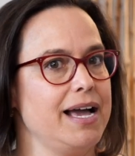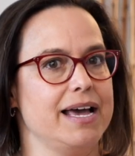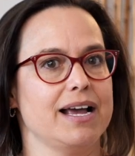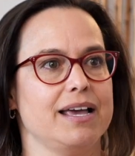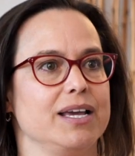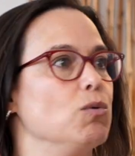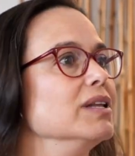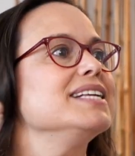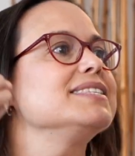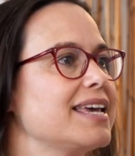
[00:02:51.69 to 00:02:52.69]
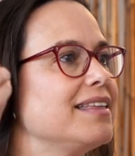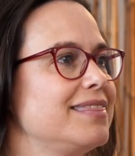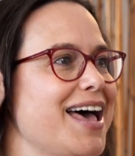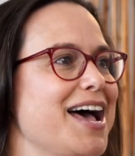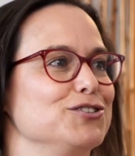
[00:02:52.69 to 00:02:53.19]
and I think, well, let's get
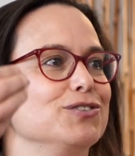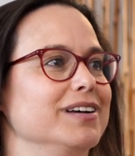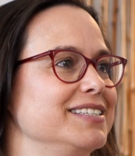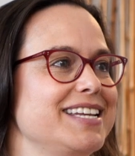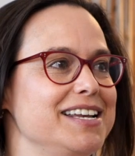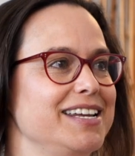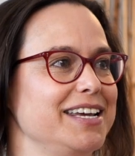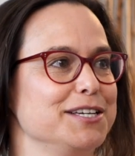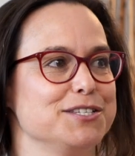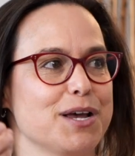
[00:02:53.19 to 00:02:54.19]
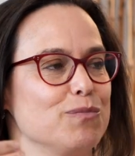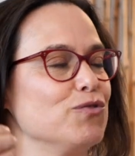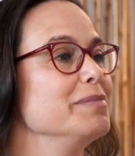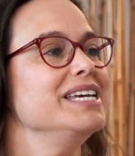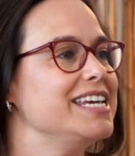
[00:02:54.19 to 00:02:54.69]
that attending some
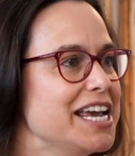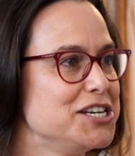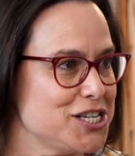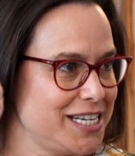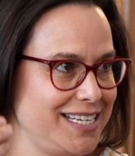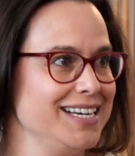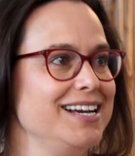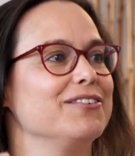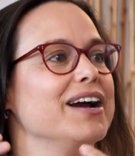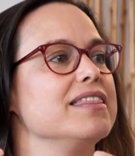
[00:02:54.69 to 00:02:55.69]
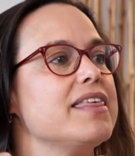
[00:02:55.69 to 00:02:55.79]
remediation, right?